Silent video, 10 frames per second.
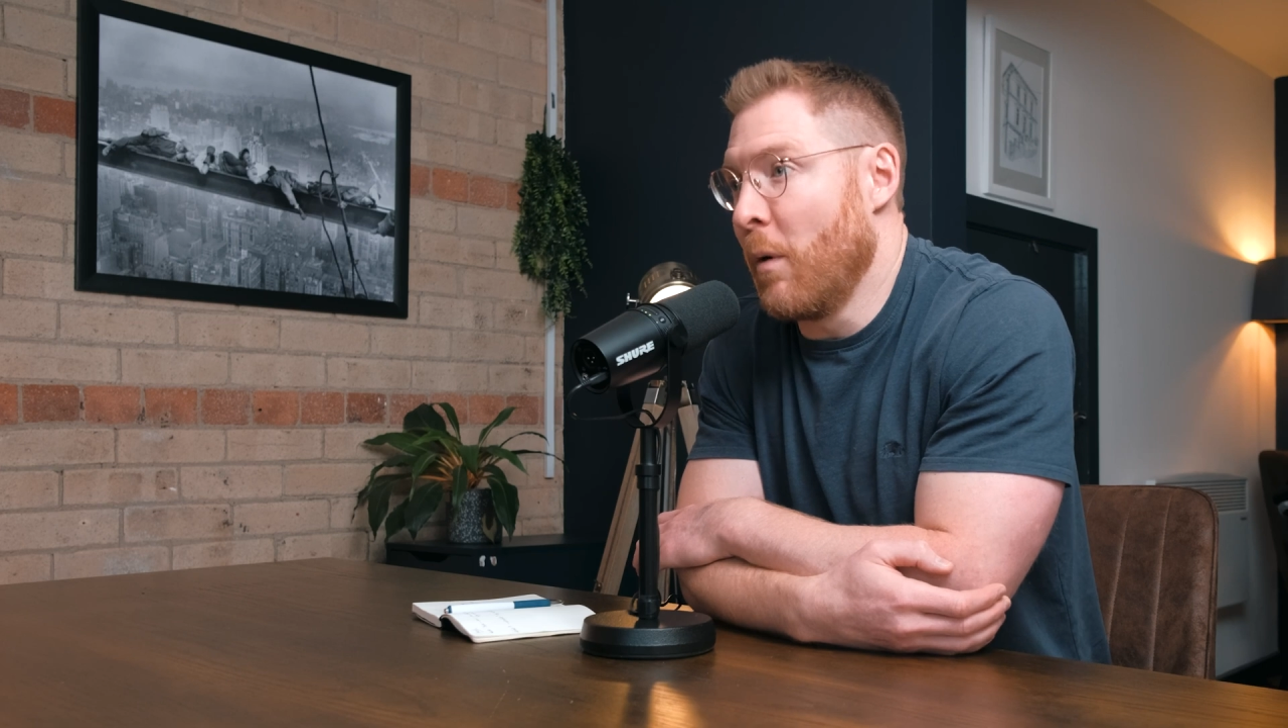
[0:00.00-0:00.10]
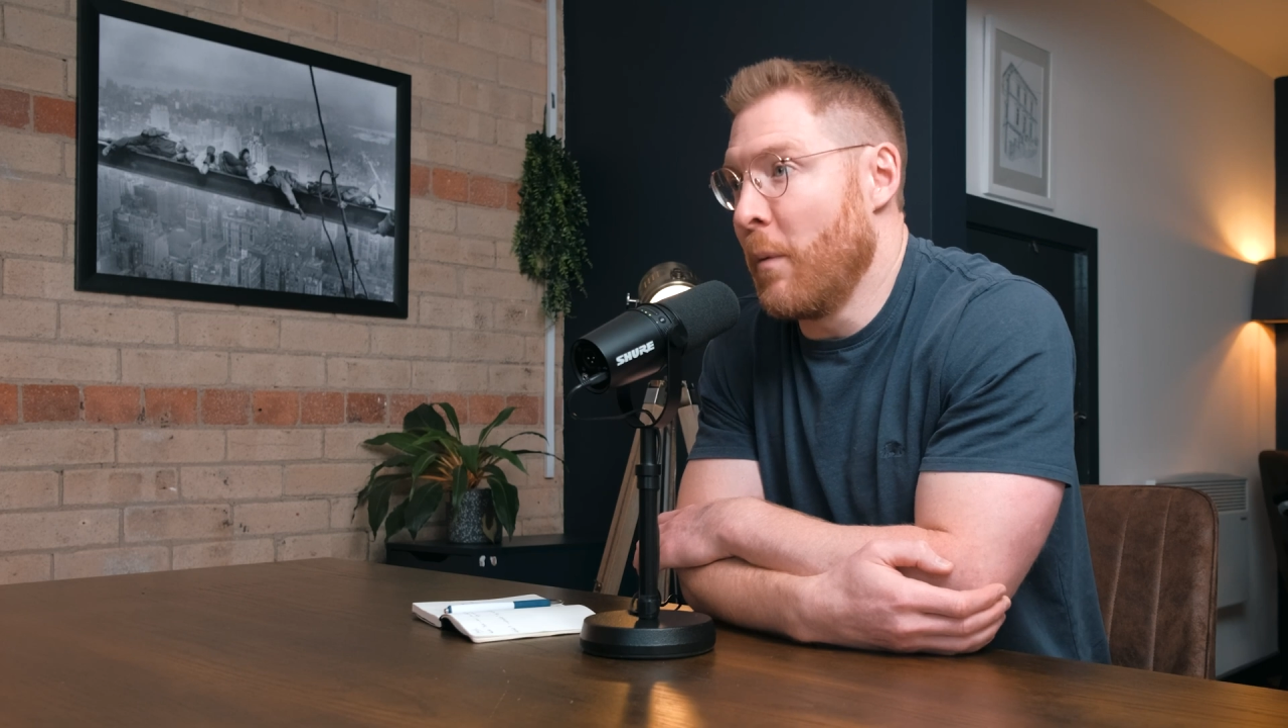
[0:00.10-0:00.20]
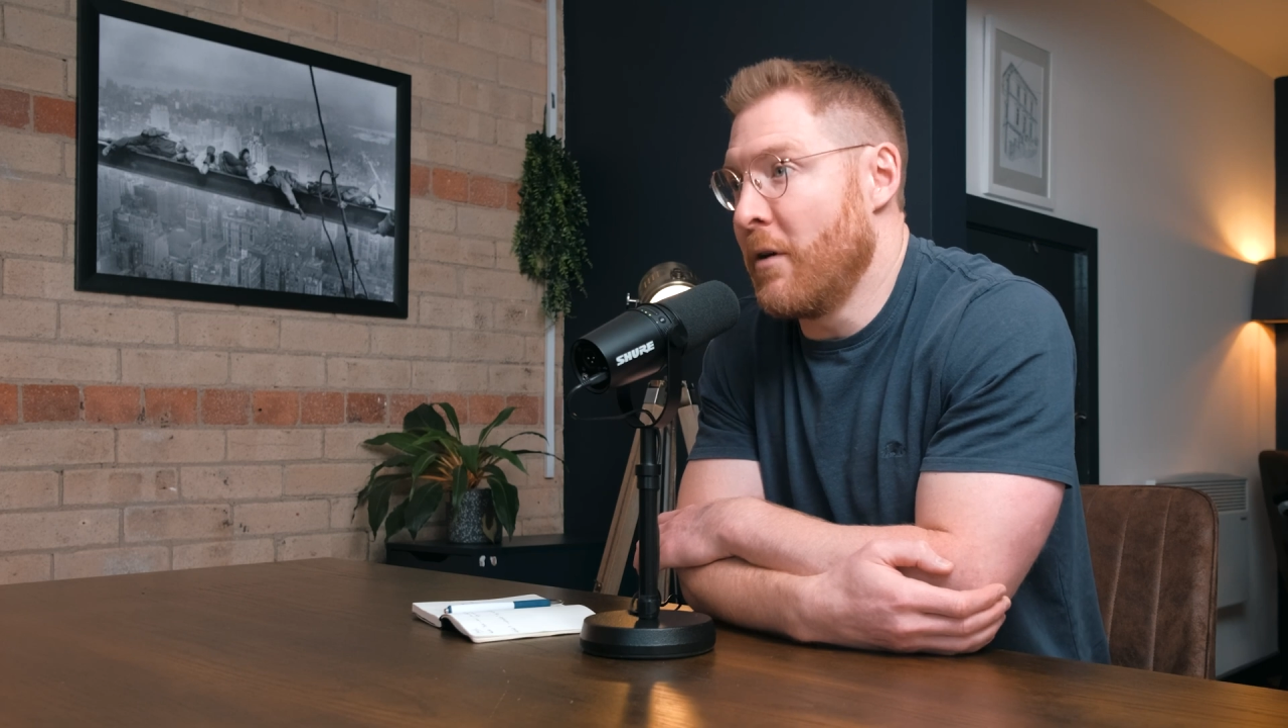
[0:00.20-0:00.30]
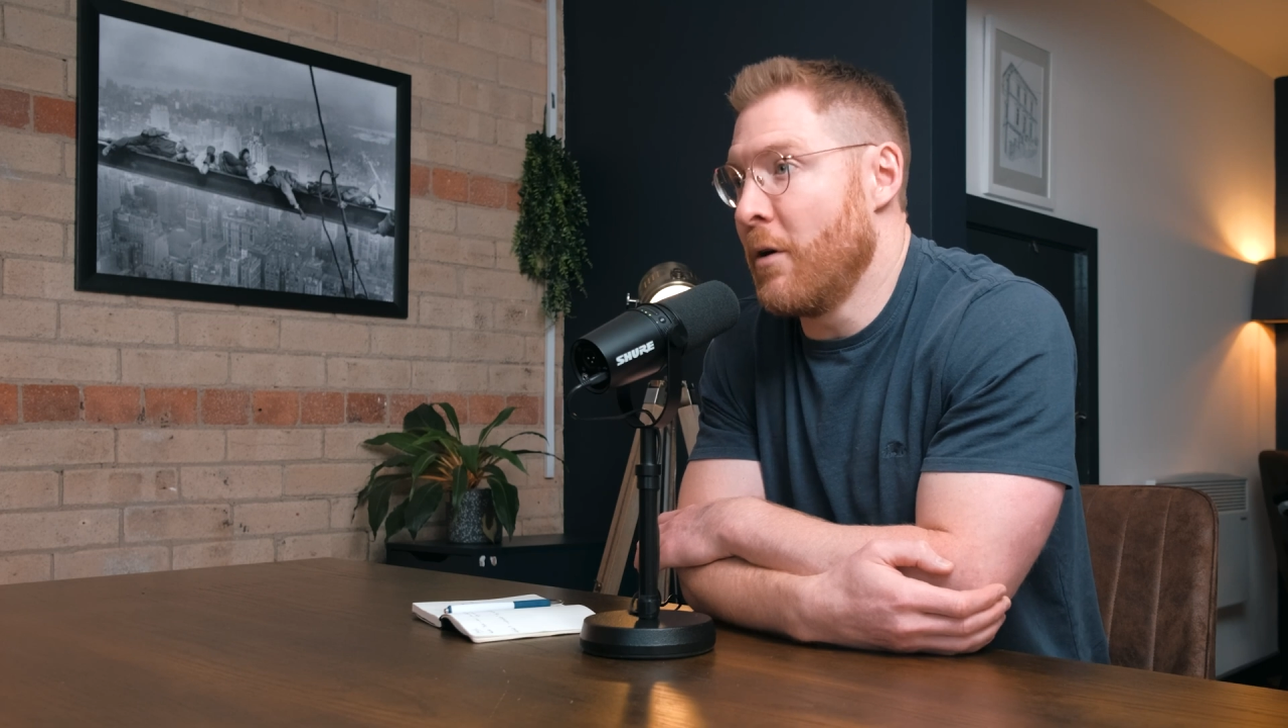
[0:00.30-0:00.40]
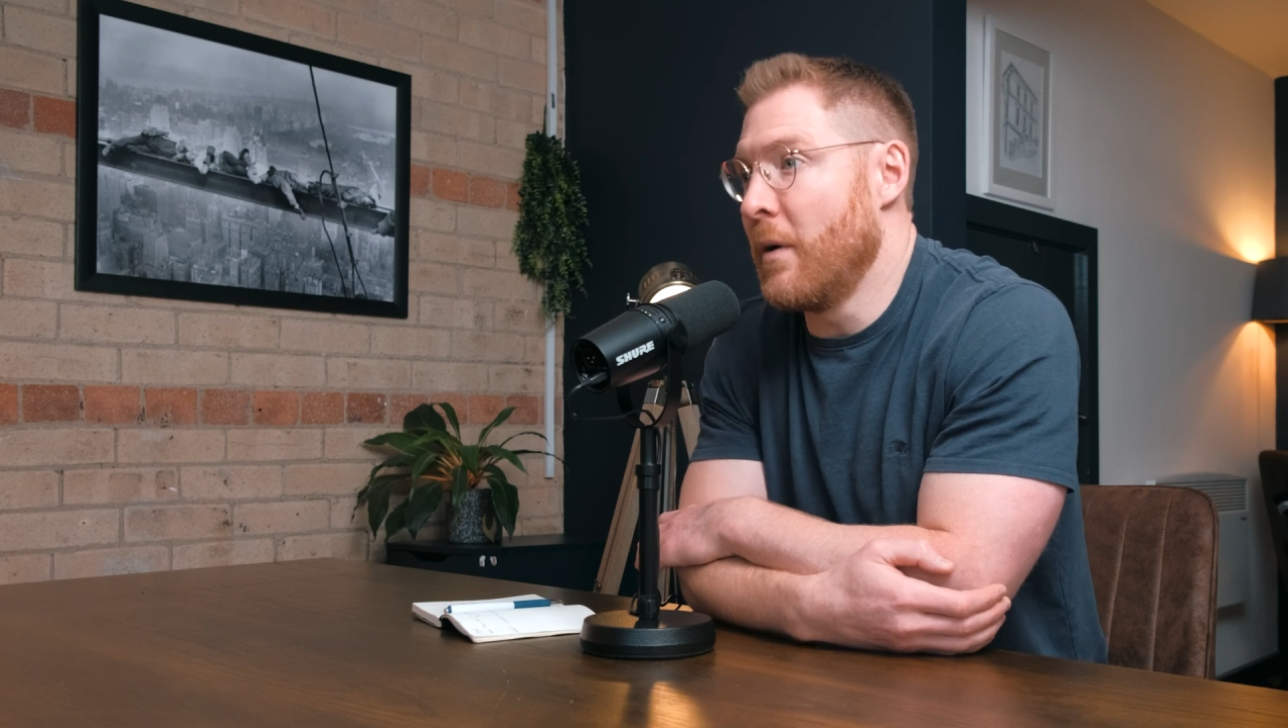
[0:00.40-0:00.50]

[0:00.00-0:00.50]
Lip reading: what we do,